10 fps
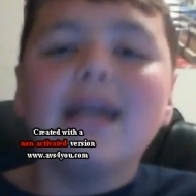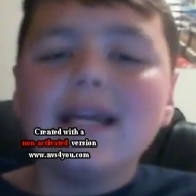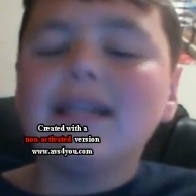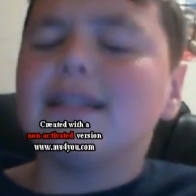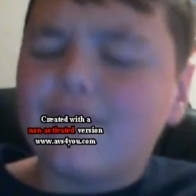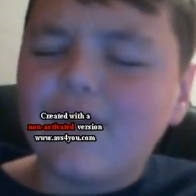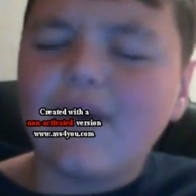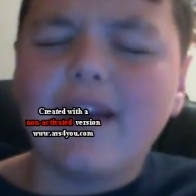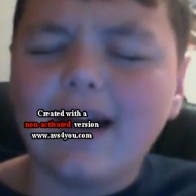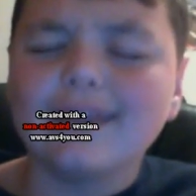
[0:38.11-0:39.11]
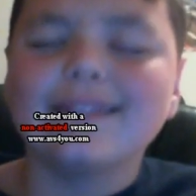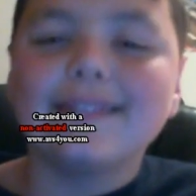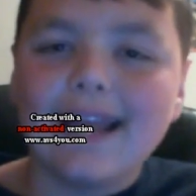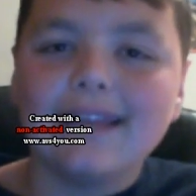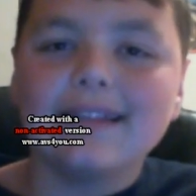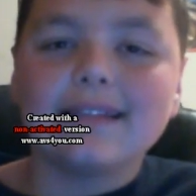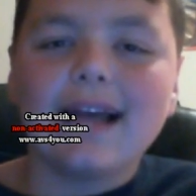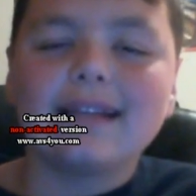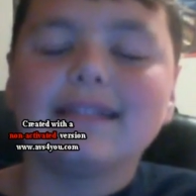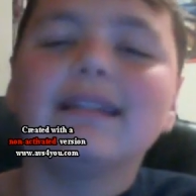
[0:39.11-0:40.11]
It is very hard to say in this
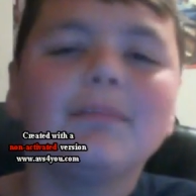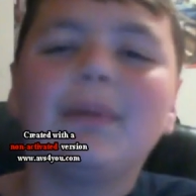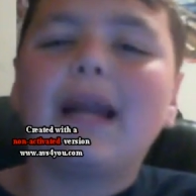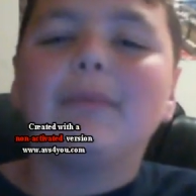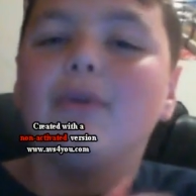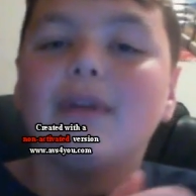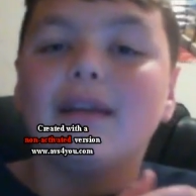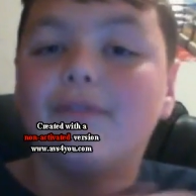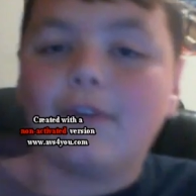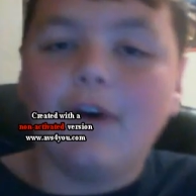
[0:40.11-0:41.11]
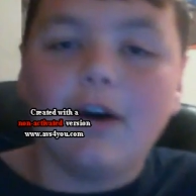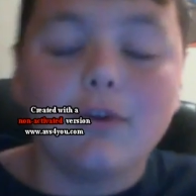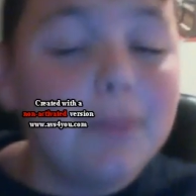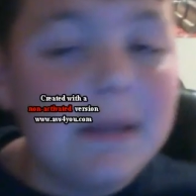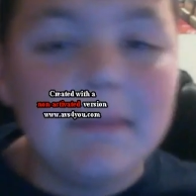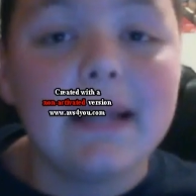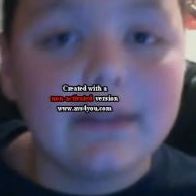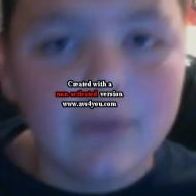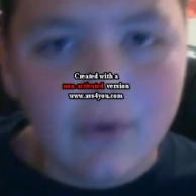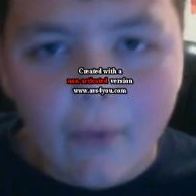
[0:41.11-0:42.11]
accent, but I'm doing it for all you people
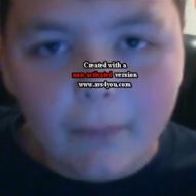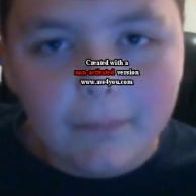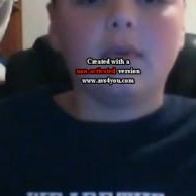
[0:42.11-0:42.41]
at home.